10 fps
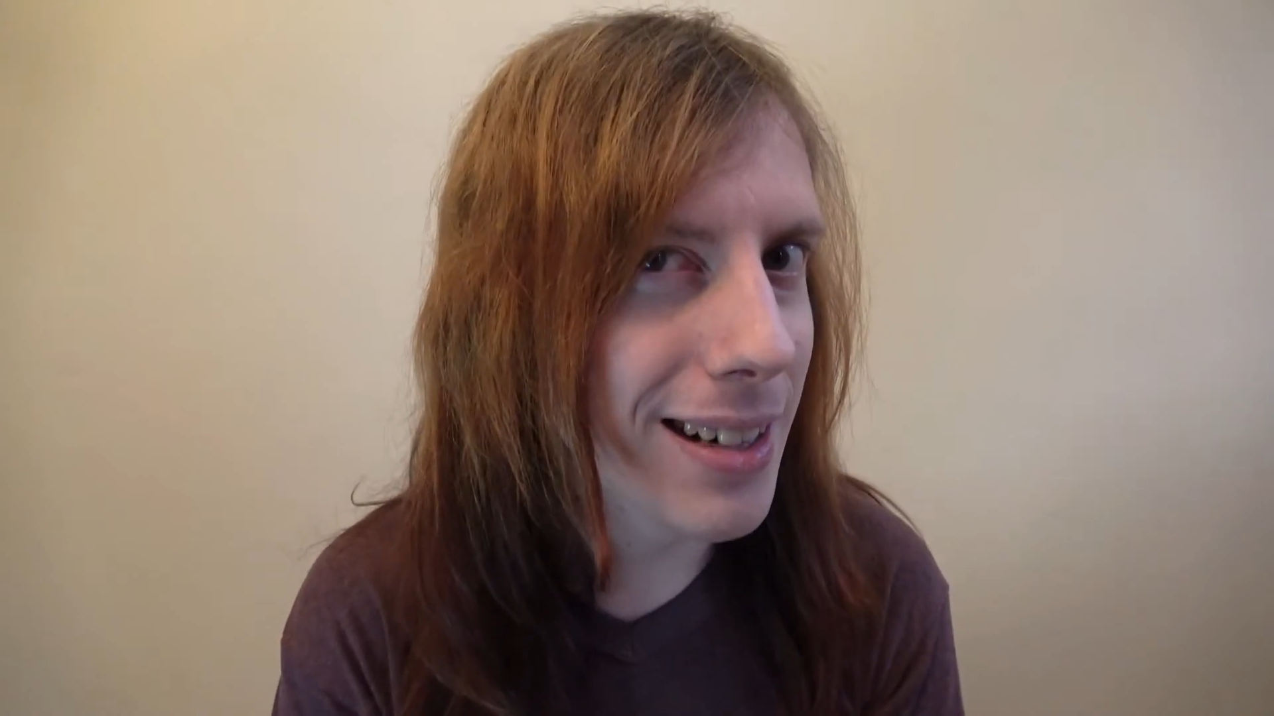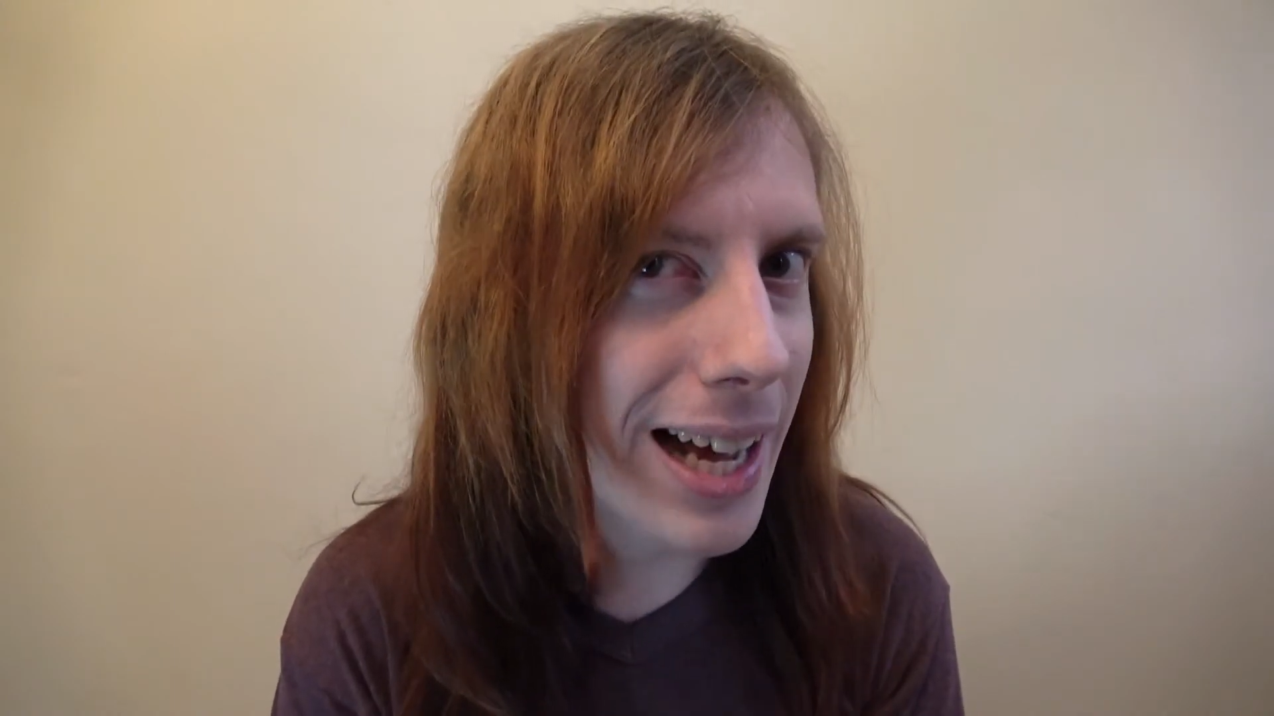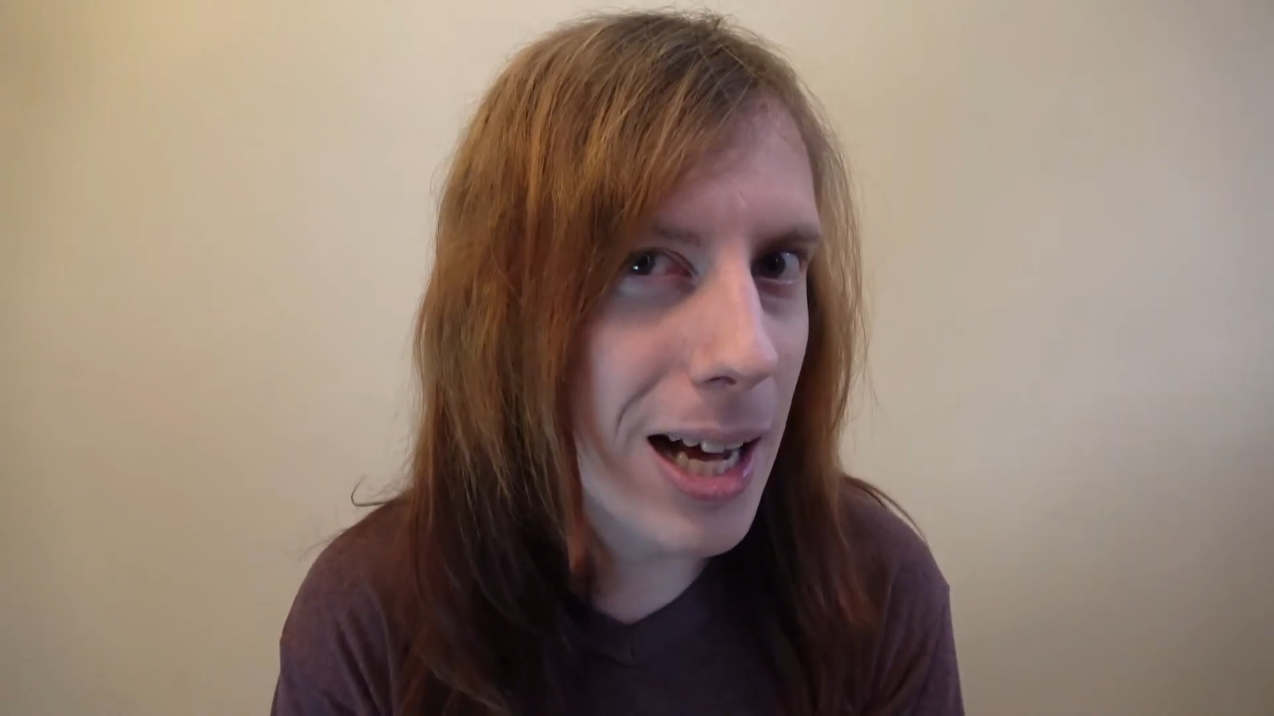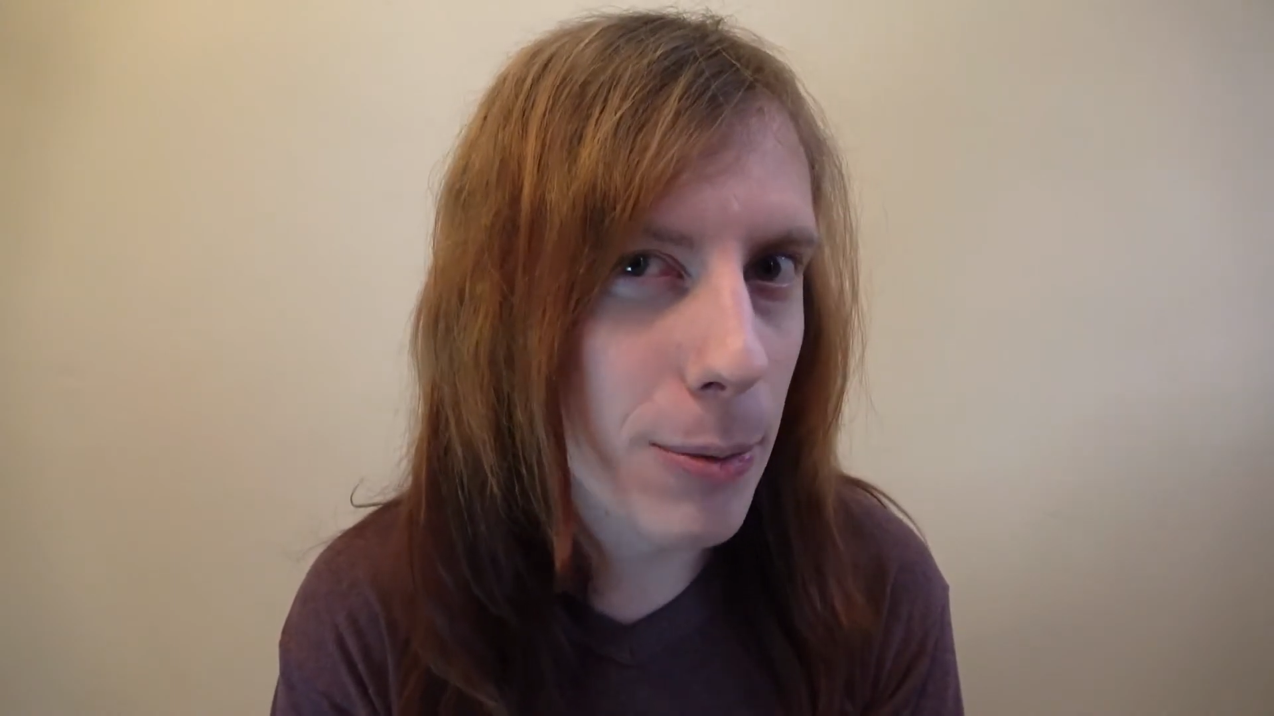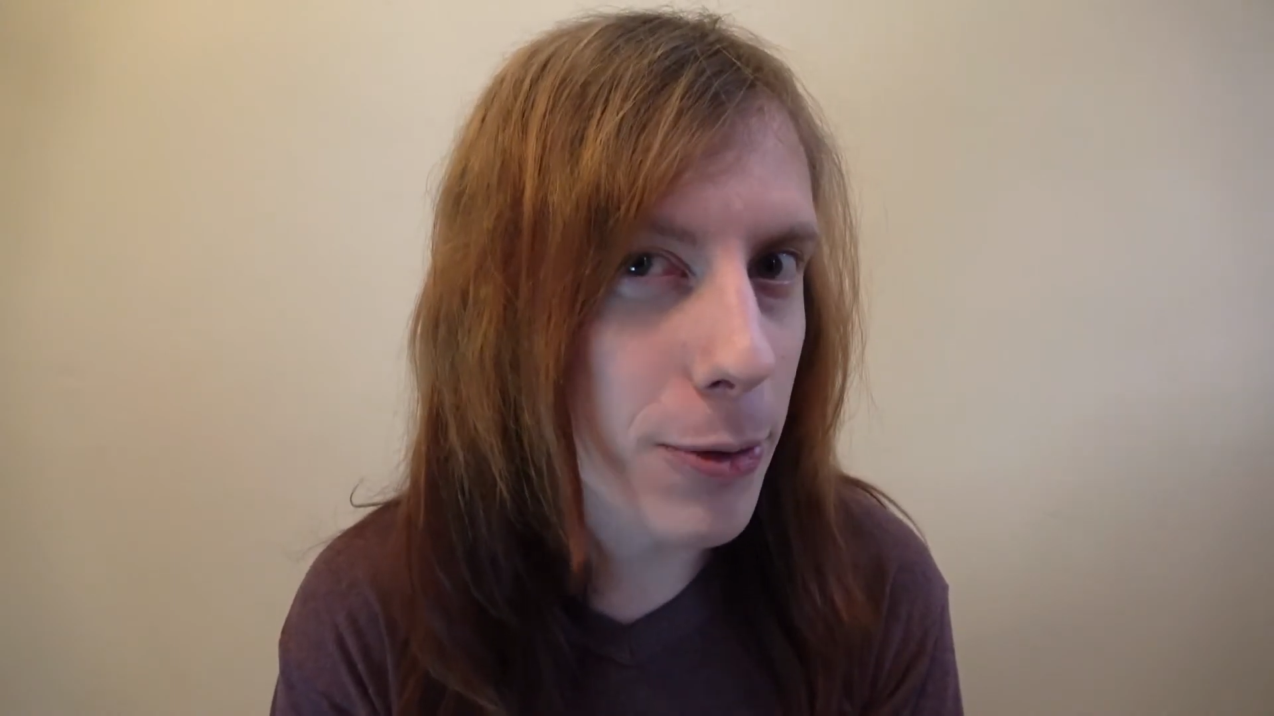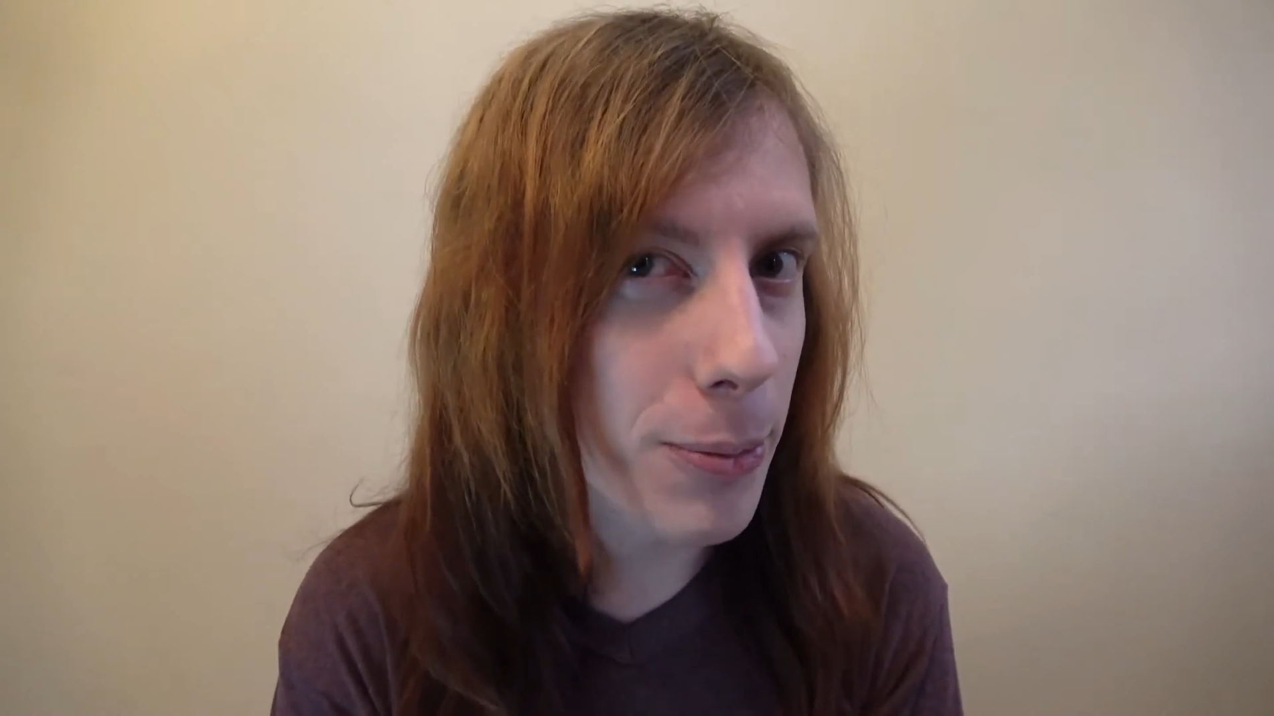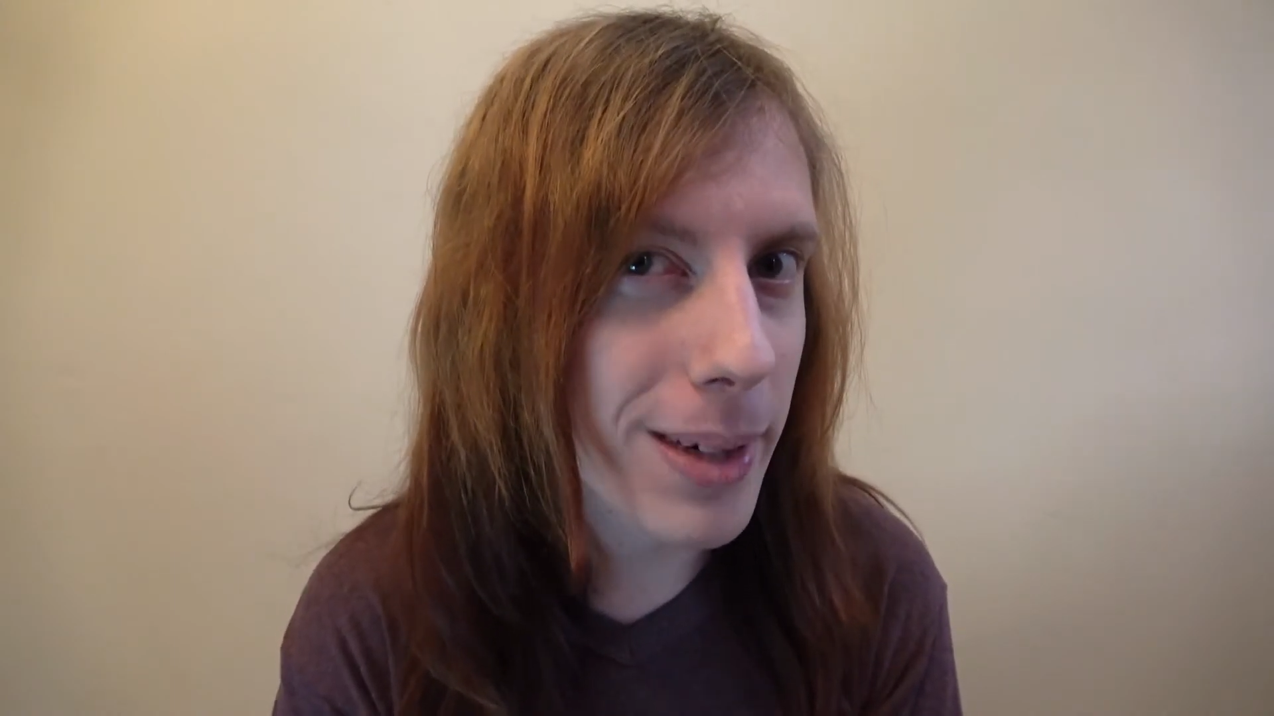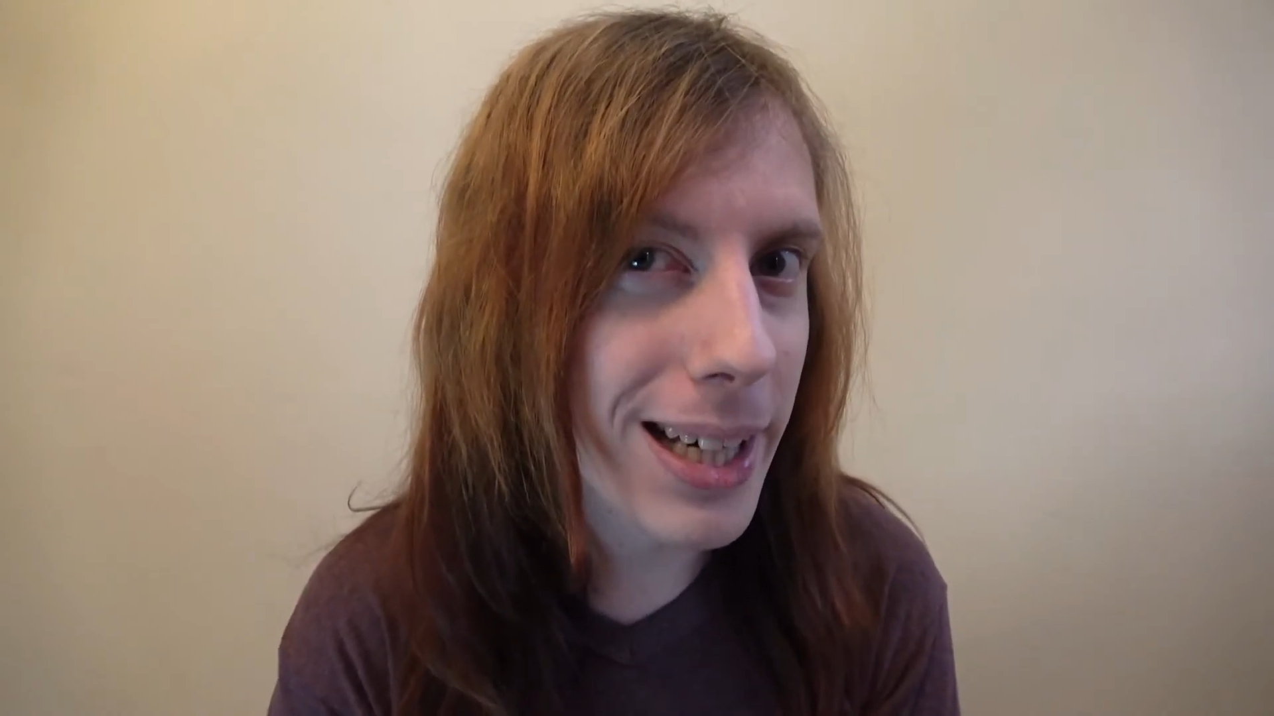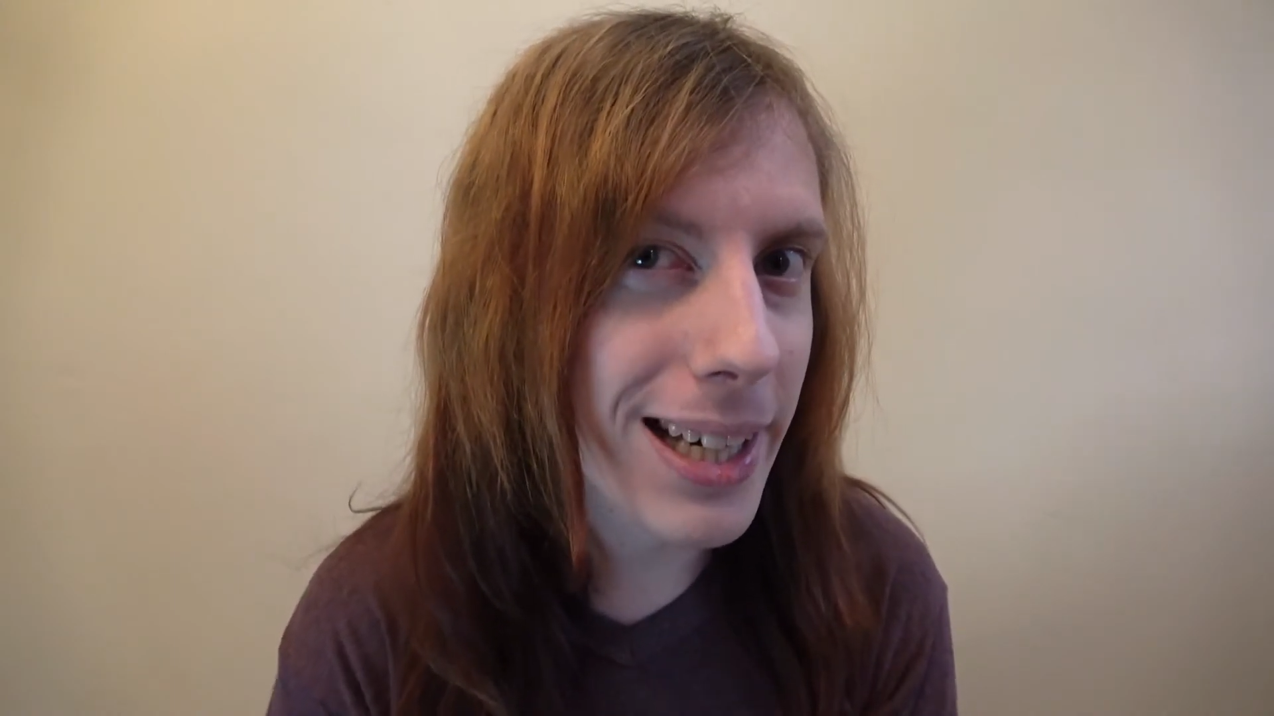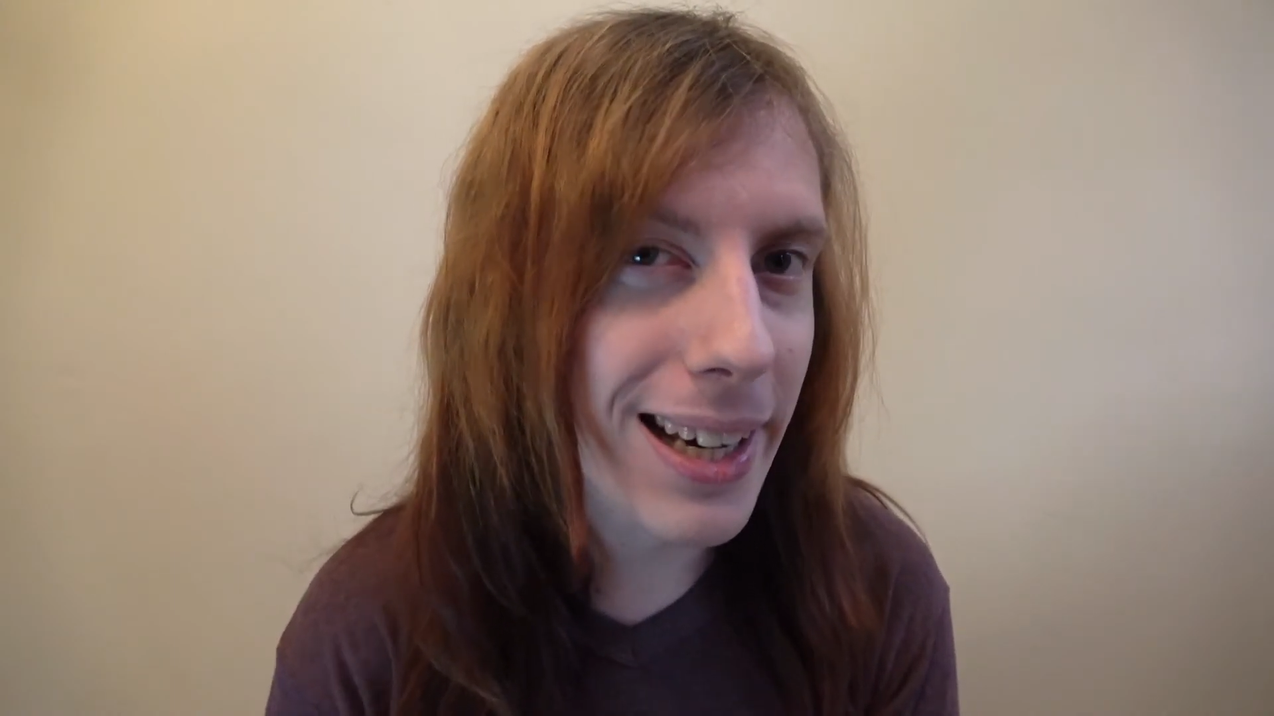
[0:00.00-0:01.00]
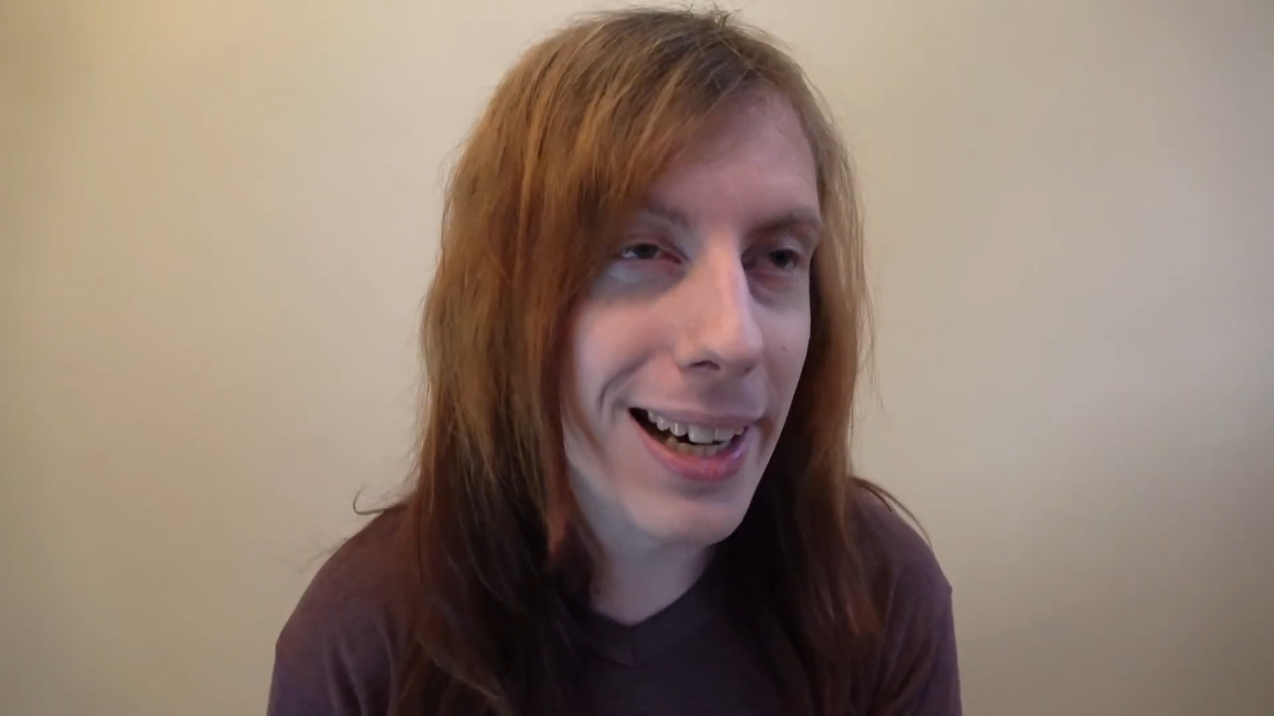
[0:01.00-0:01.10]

helped me.